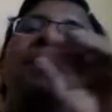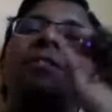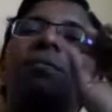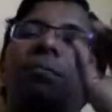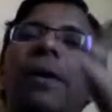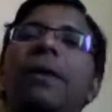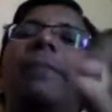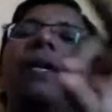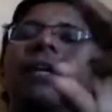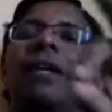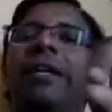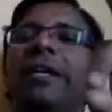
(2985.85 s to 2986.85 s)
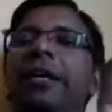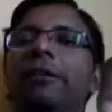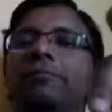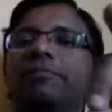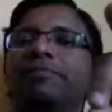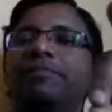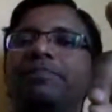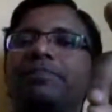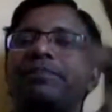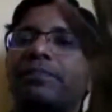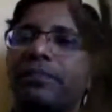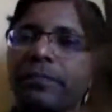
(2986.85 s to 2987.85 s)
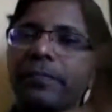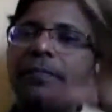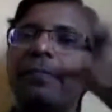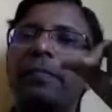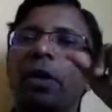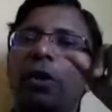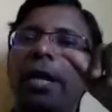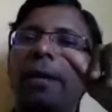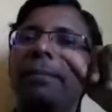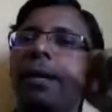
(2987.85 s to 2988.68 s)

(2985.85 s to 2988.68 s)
Okay, so the same argument you can